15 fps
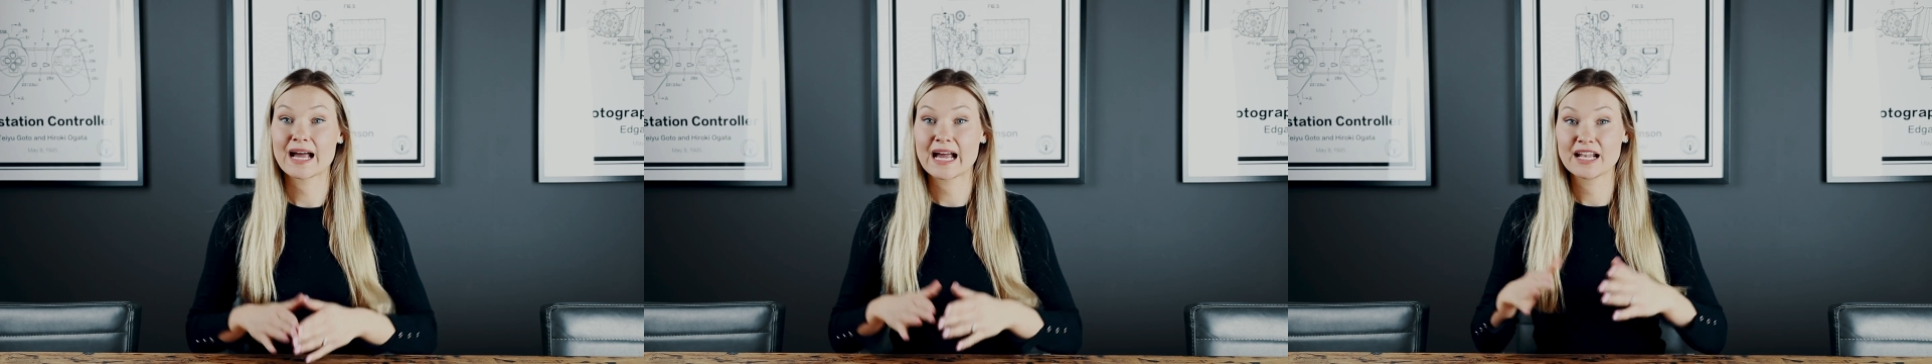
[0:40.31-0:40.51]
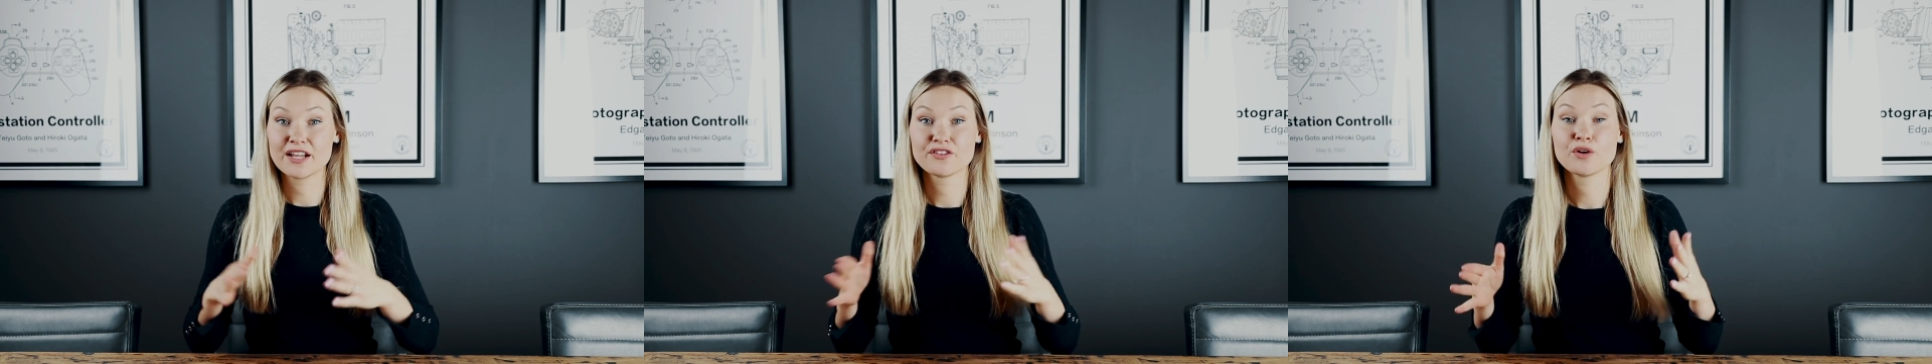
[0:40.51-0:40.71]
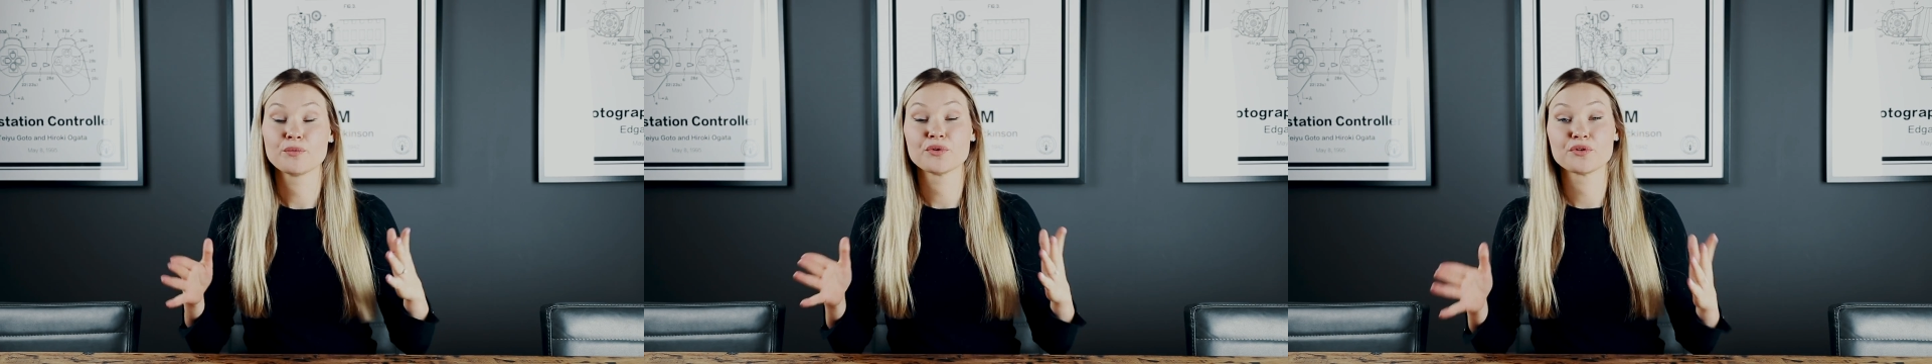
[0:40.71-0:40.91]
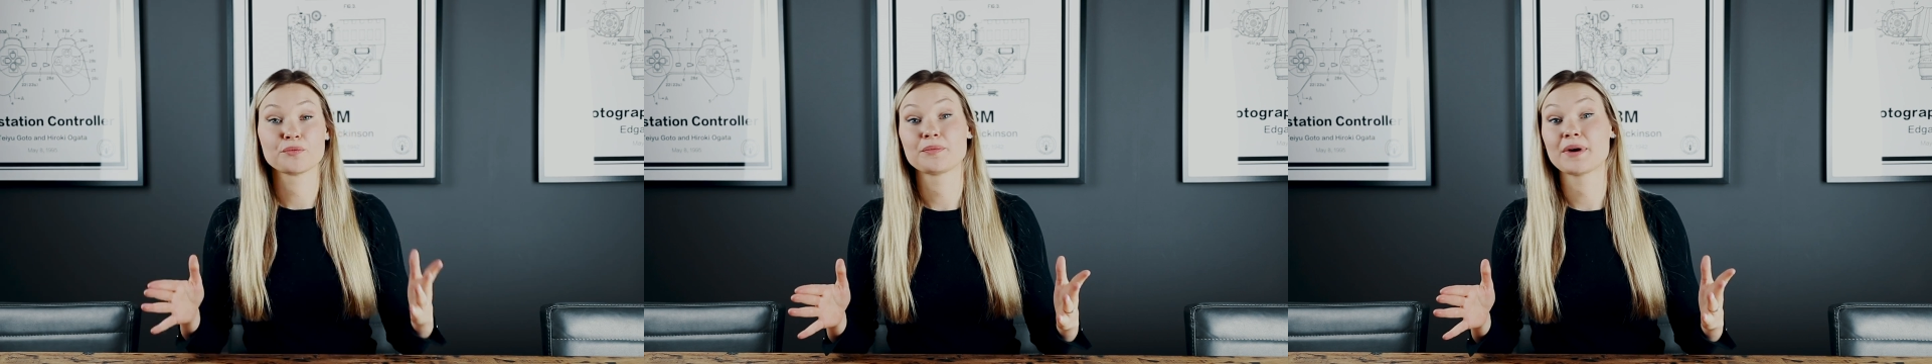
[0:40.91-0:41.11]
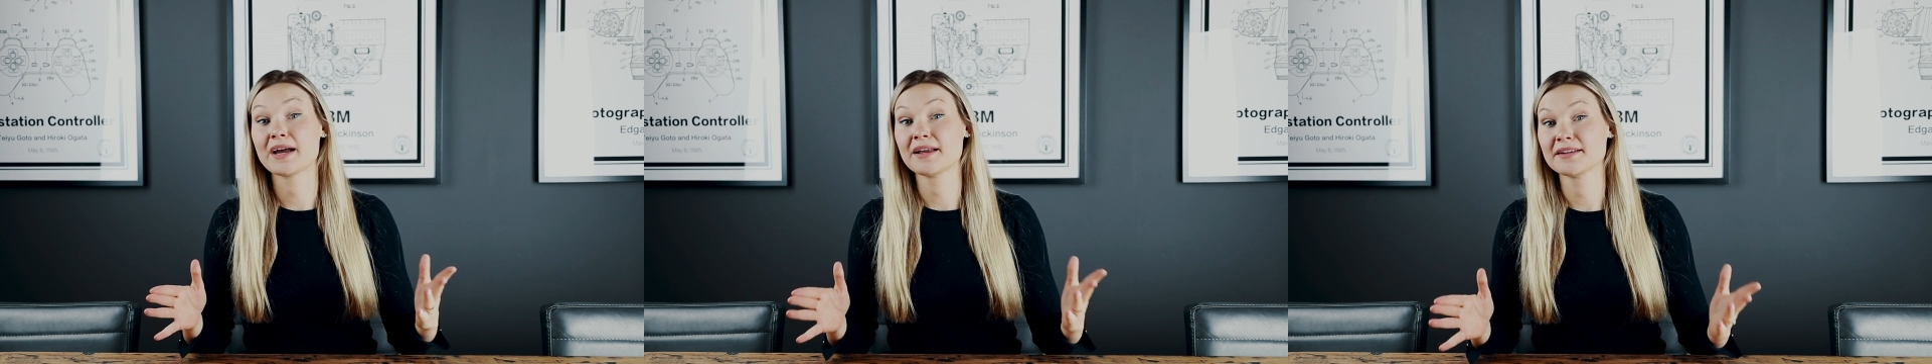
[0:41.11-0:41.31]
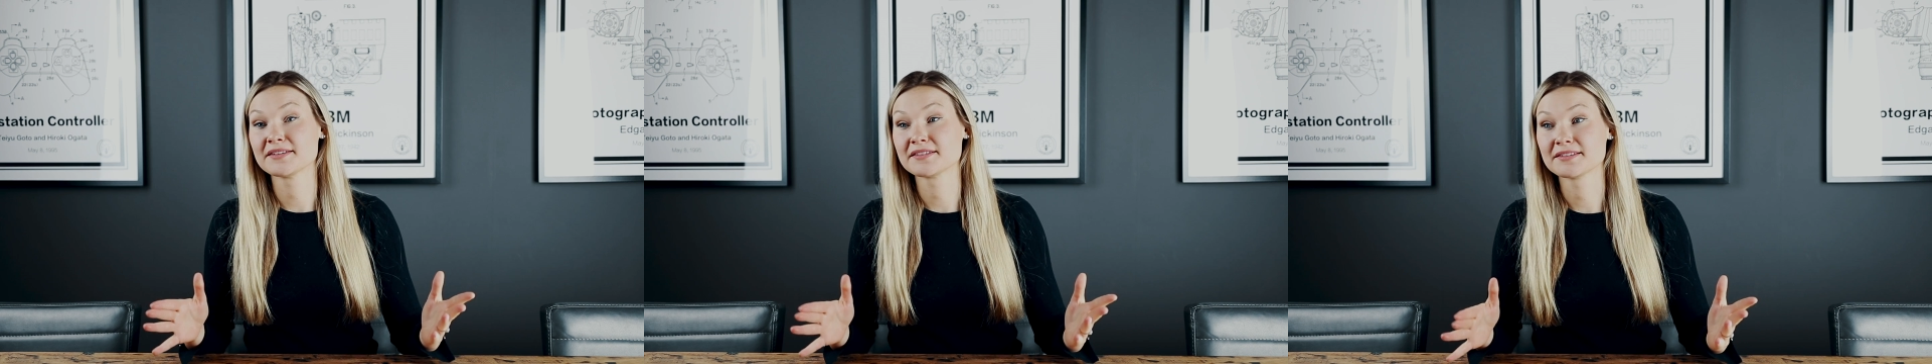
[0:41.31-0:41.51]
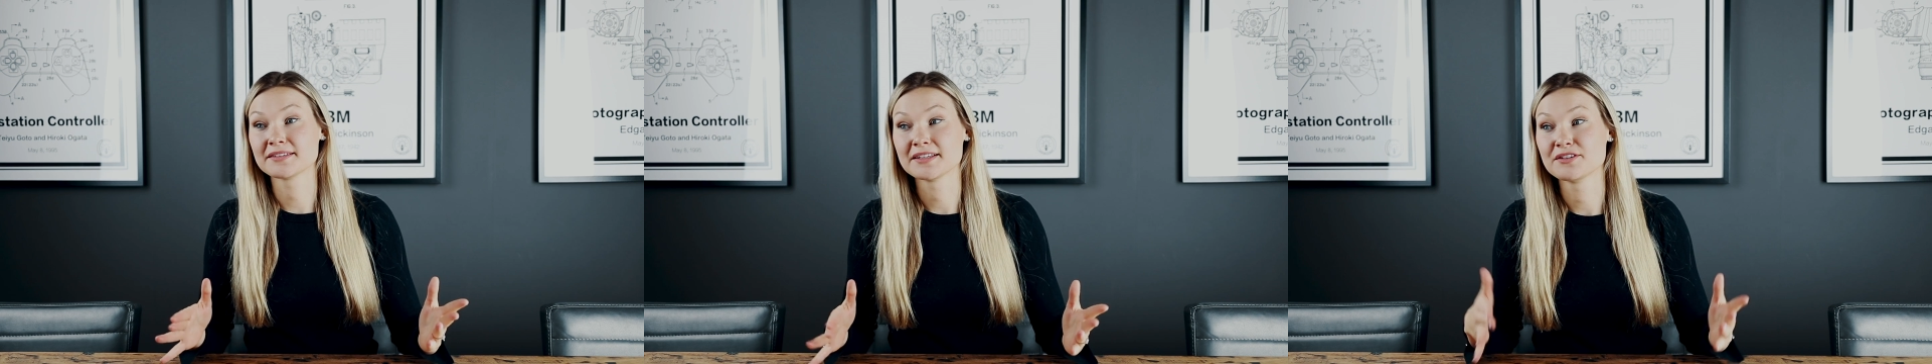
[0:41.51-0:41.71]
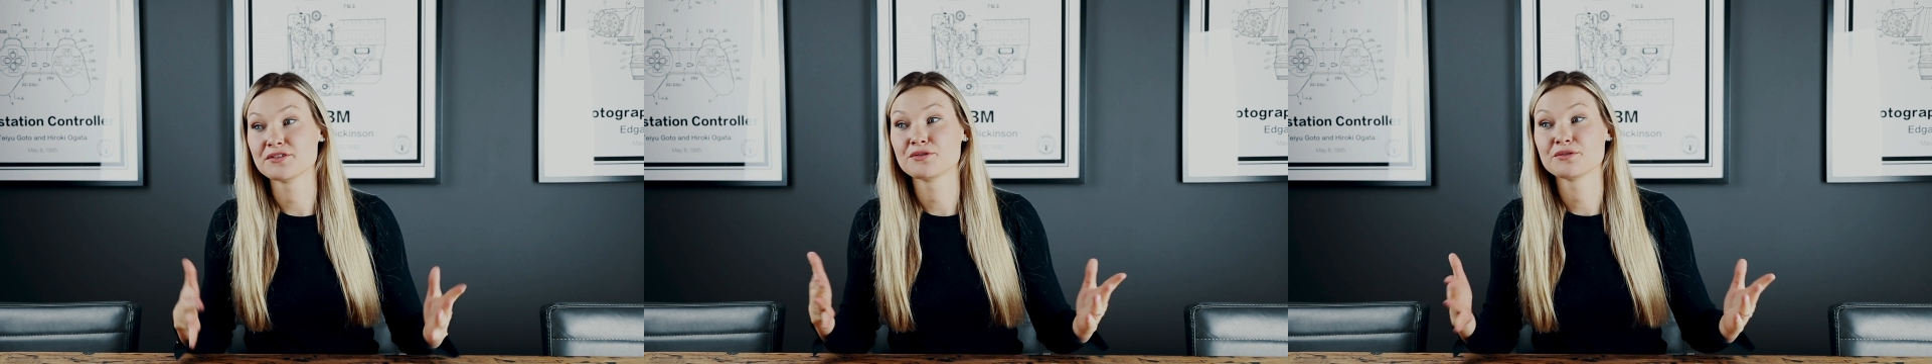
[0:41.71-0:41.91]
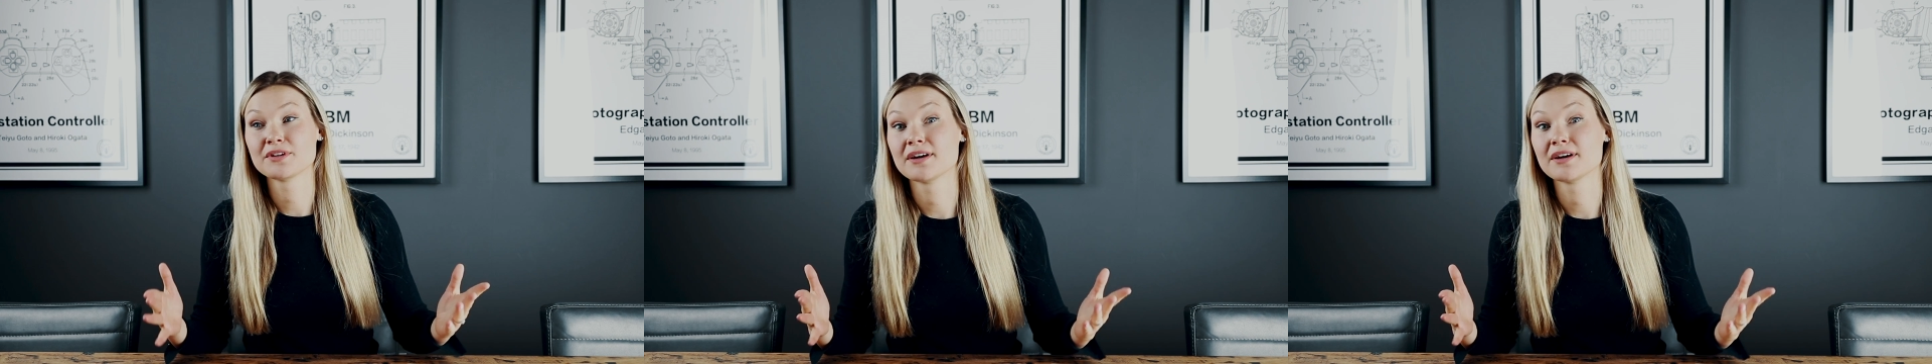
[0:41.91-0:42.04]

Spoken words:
island hopper pilots into